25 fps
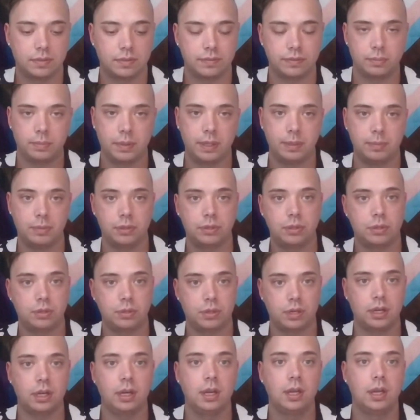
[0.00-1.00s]
for people who
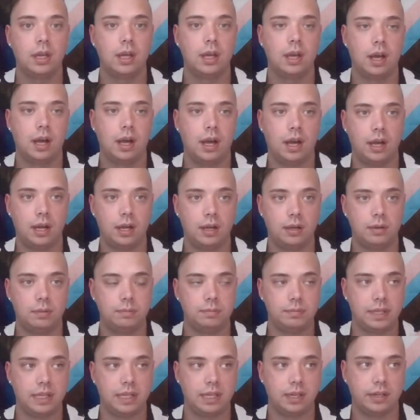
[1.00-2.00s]
are
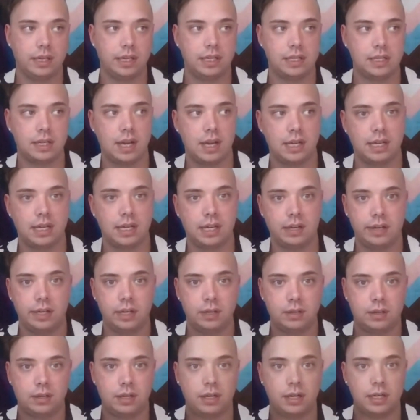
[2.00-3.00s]
hearing and
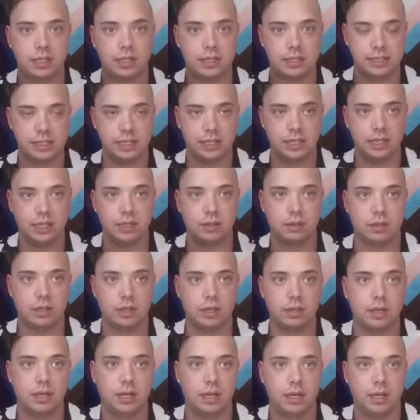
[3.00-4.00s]
non-hearing, or seeing,
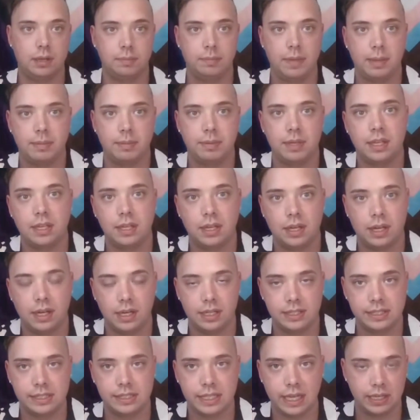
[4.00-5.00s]
or maybe
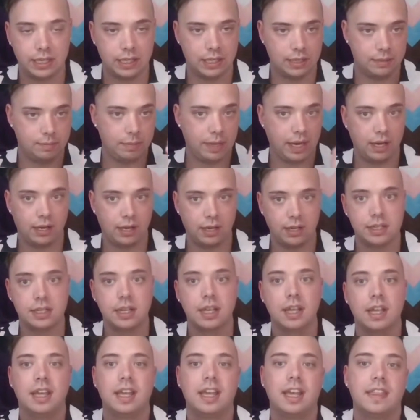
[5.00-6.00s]
sight impaired?
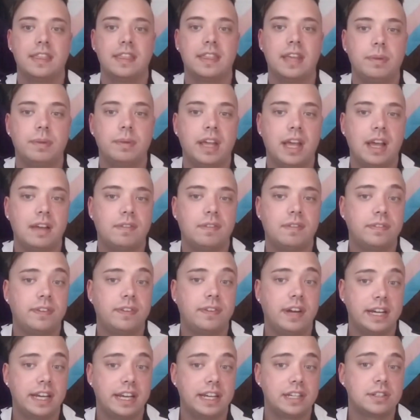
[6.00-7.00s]
Then we have our
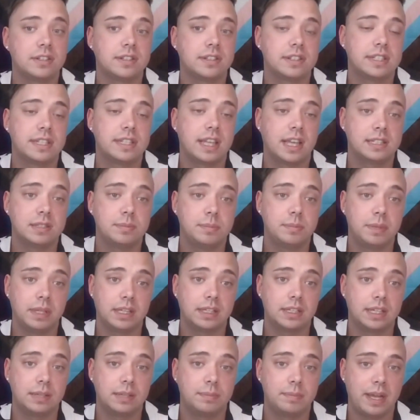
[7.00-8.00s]
financial
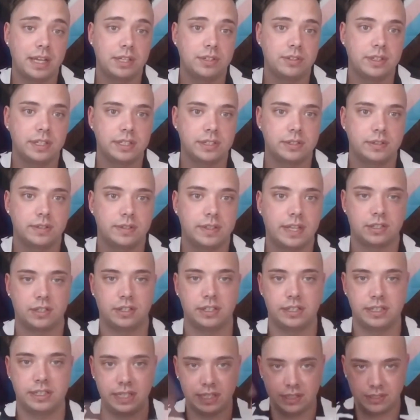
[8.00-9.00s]
accessibility metrics. So that's
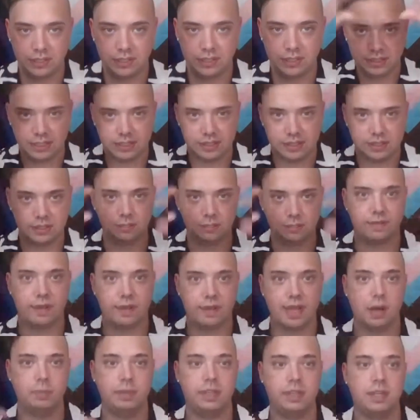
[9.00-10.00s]
our tiered system of
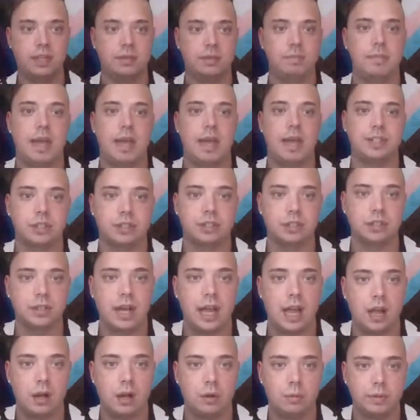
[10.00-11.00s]
how we can measure
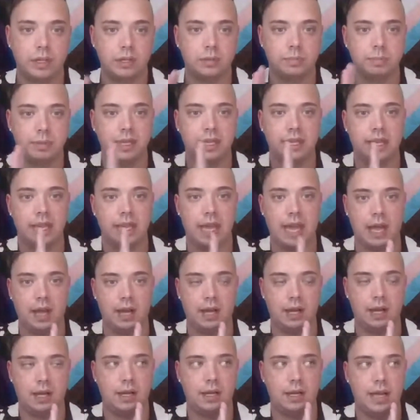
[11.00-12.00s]
how we are being
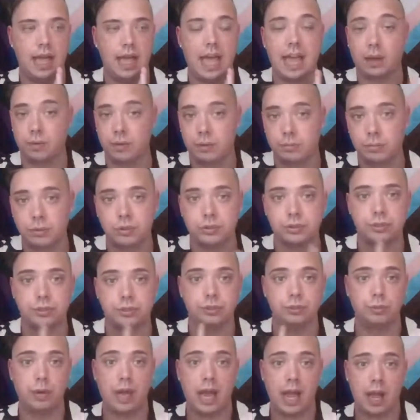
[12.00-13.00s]
equitable
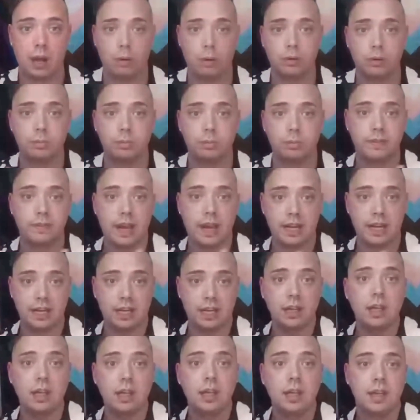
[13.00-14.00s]
to how we're
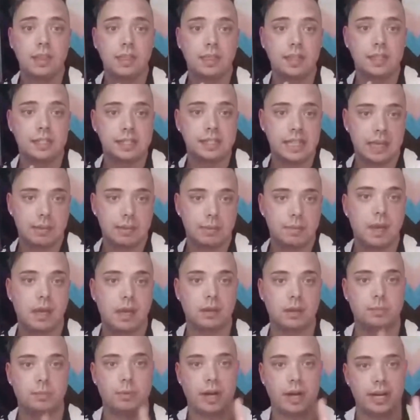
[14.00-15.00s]
providing the same
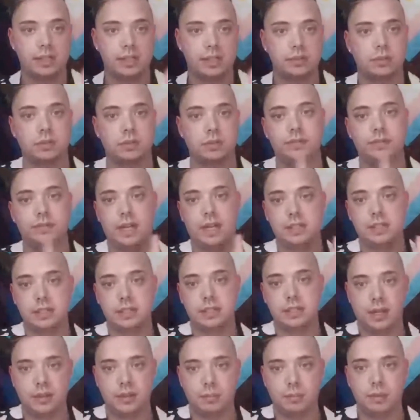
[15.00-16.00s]
amount of price or funds
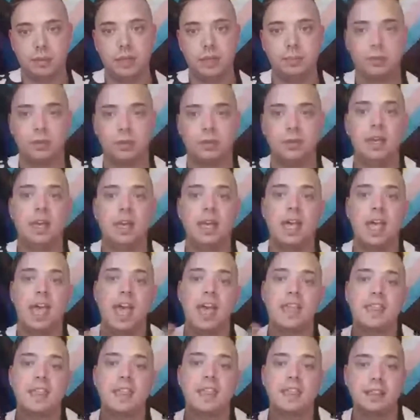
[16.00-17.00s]
to other people.
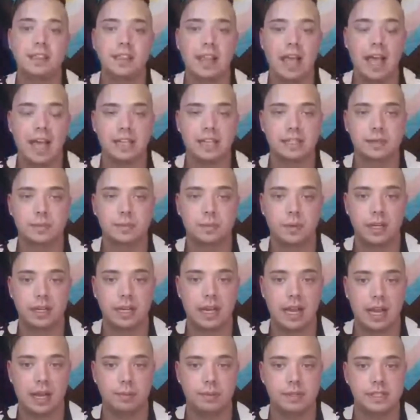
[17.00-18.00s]
And then the last one
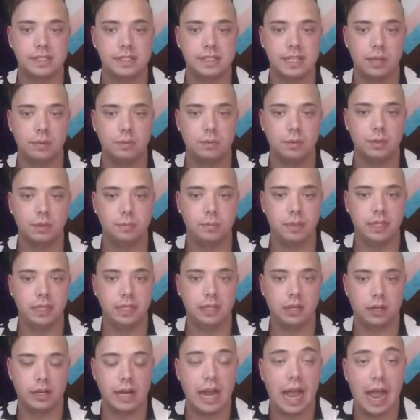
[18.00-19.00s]
I would say would be
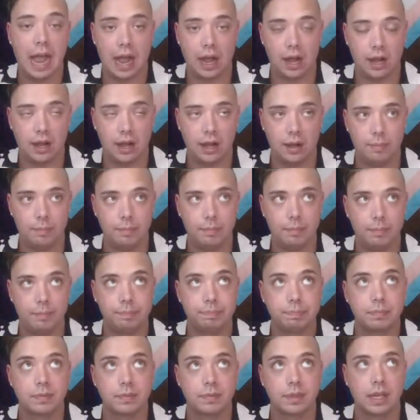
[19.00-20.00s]
our
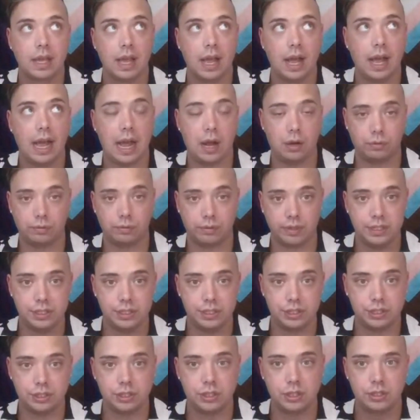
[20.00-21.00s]

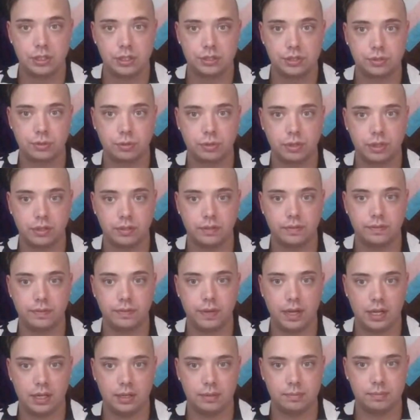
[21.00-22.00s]
outreach sort of
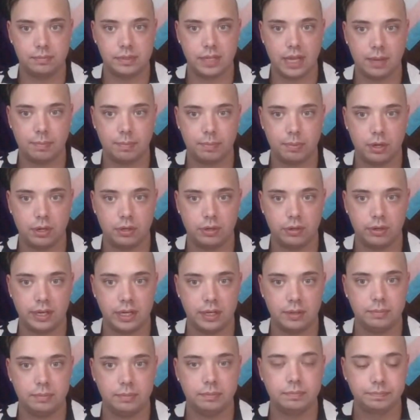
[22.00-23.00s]
type
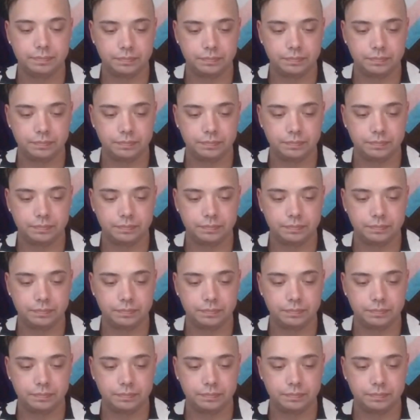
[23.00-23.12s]
program,